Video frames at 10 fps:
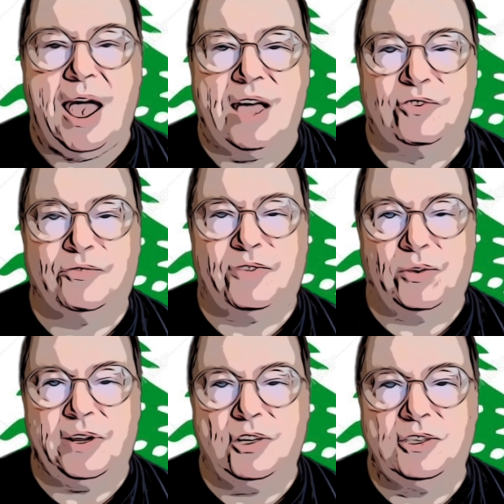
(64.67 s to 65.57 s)
Have a
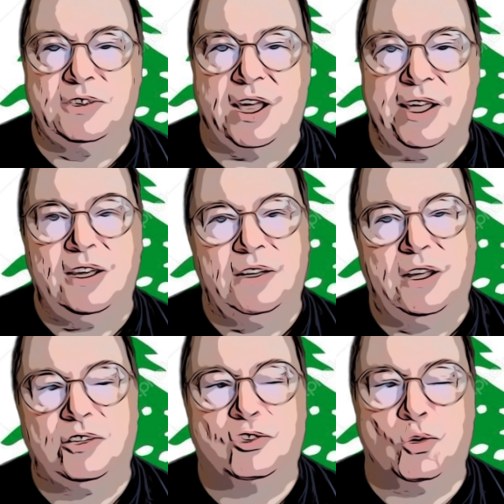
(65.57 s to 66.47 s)
very good day.
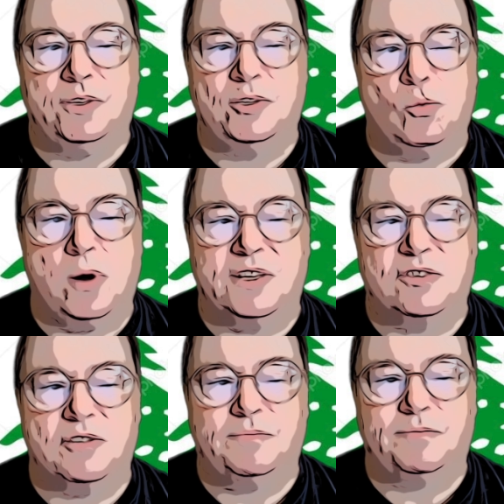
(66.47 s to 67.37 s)
Enjoy the quiz.